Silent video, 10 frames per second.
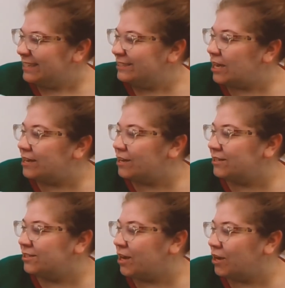tied on
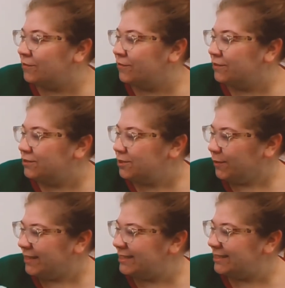his scarf,
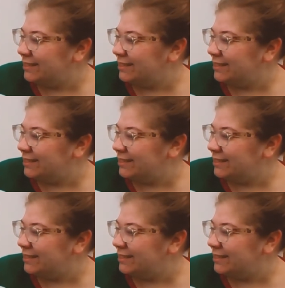zoot,